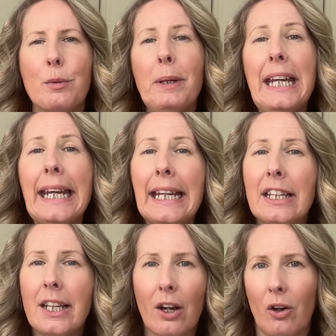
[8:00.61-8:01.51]

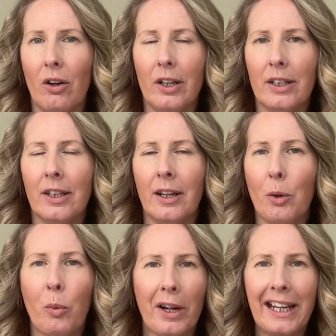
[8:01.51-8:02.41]
depending on
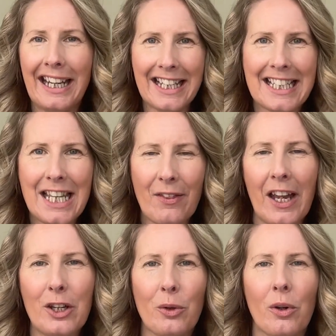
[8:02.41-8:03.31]
what it is
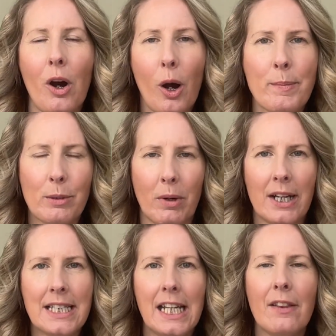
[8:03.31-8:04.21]
that you're
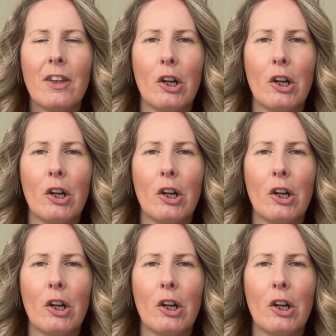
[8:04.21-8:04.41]
optimizing,